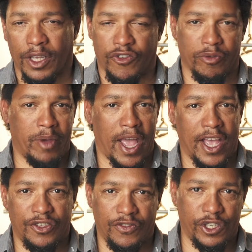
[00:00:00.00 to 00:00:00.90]
If you're
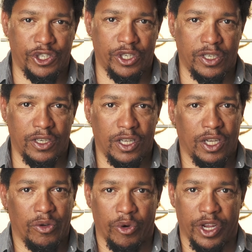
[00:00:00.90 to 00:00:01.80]
bass fishing,
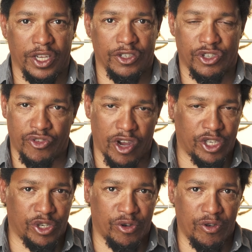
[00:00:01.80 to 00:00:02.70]
we're hitting
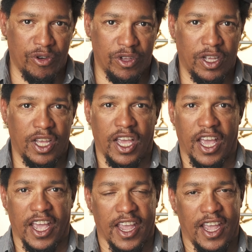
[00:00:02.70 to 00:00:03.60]
structure
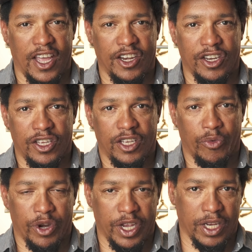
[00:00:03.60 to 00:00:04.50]
and
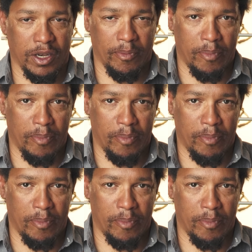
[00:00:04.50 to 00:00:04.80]
we're hitting the